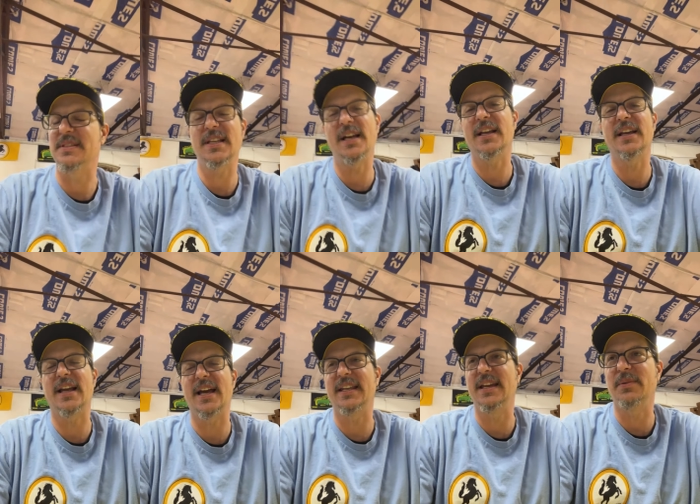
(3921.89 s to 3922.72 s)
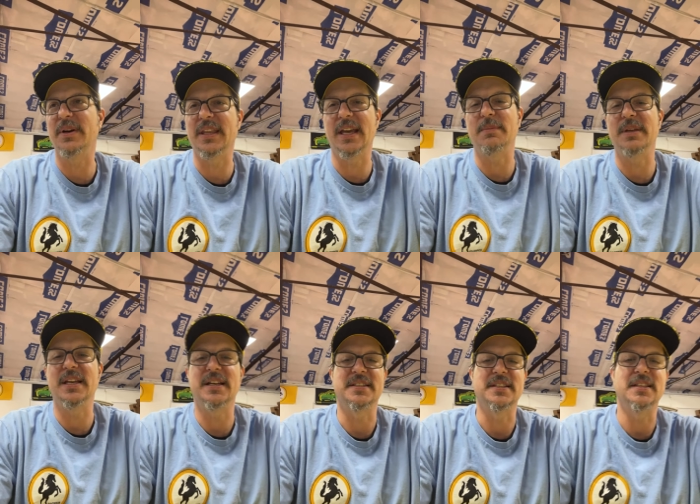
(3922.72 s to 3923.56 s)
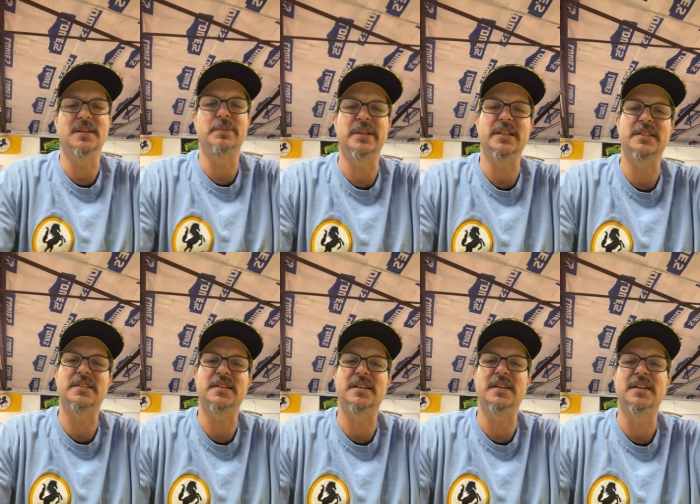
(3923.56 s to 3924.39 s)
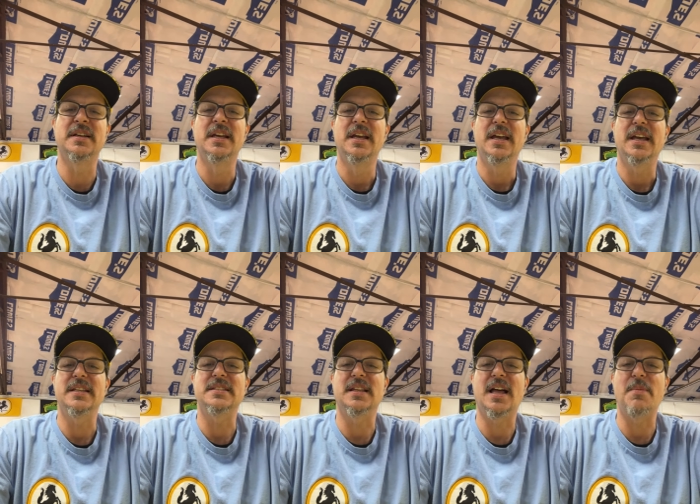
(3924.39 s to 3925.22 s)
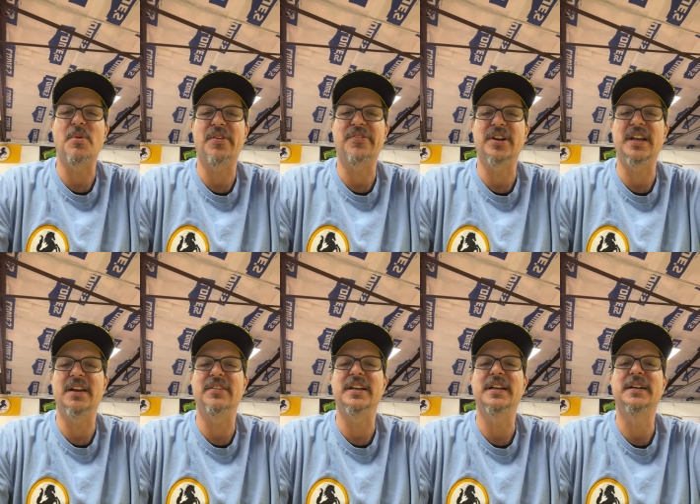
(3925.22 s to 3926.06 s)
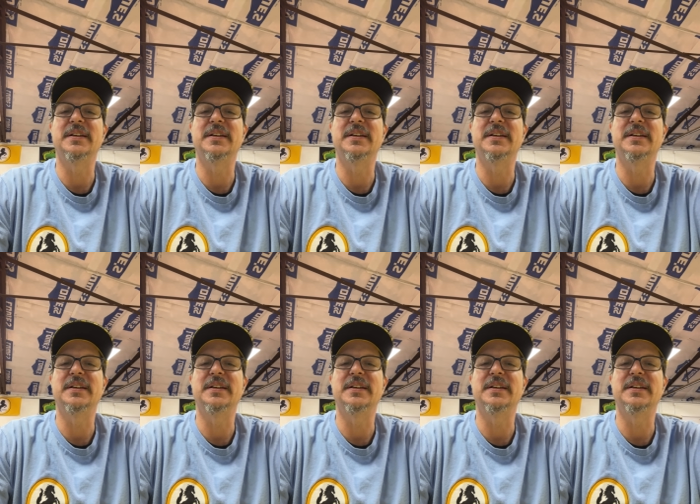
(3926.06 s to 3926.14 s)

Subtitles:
It's not a good idea with ABS either, but it's a lot more forgiving.